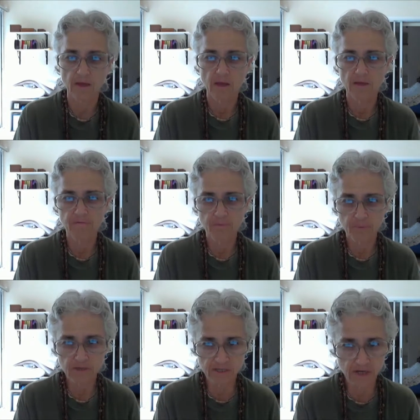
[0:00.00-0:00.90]
If a
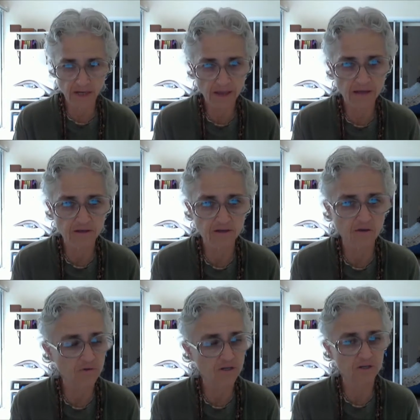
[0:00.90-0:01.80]
person engaged in
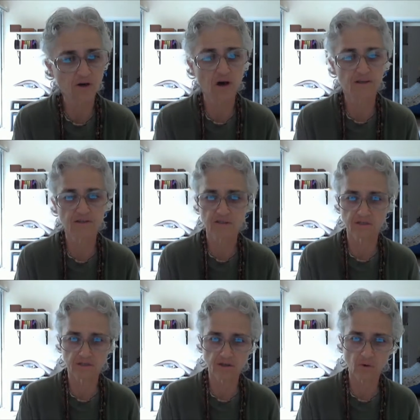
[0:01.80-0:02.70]
Krishna
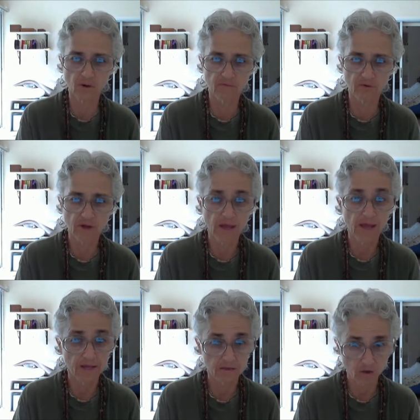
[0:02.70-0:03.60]
consciousness, however,
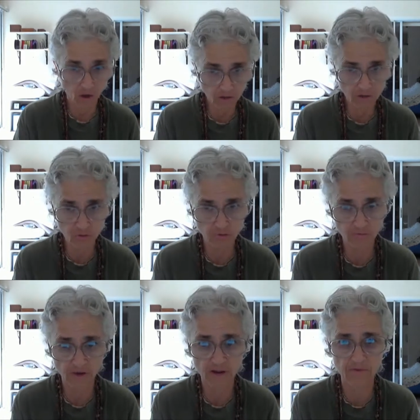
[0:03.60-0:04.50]
is also
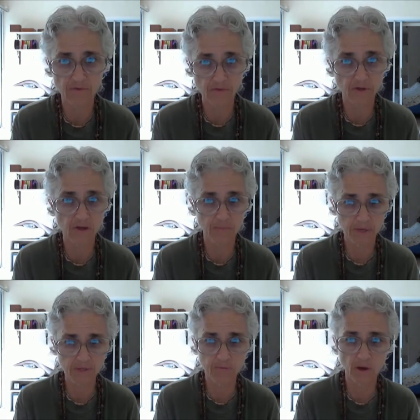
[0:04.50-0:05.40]
afraid of giving up
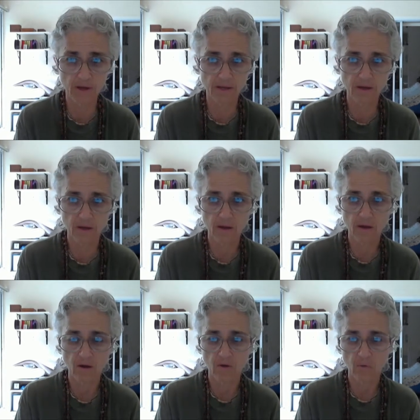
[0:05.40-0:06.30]
his body,
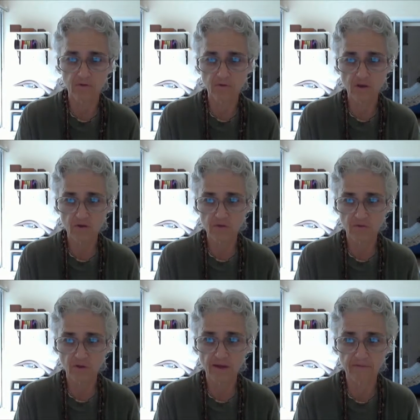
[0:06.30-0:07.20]
what's the use of
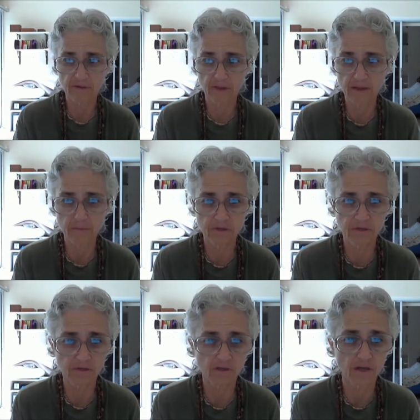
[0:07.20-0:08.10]
having labored to
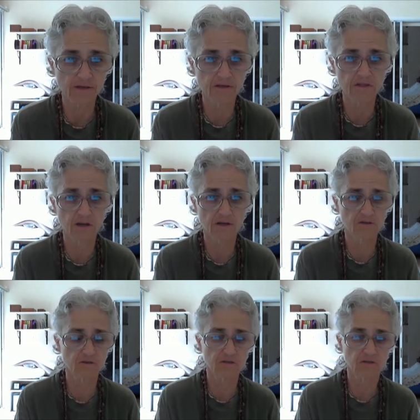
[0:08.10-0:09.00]
study the
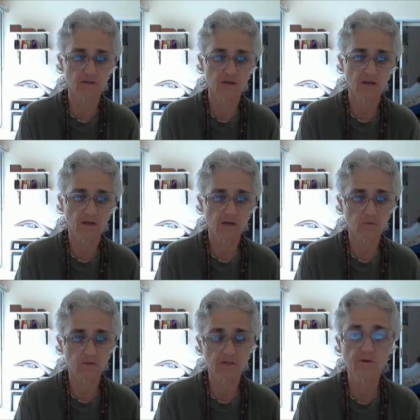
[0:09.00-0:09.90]
shastras? It
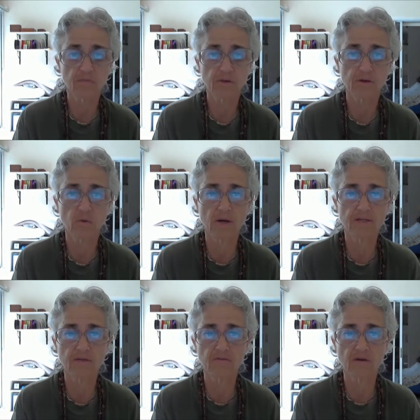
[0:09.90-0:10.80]
was simply a
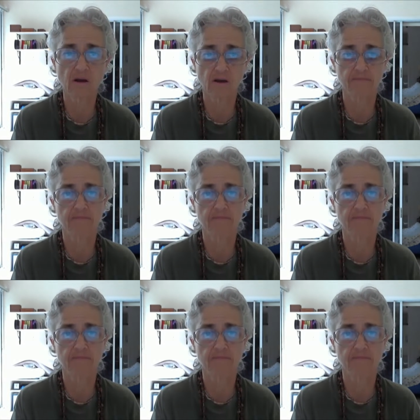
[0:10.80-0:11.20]
waste of time.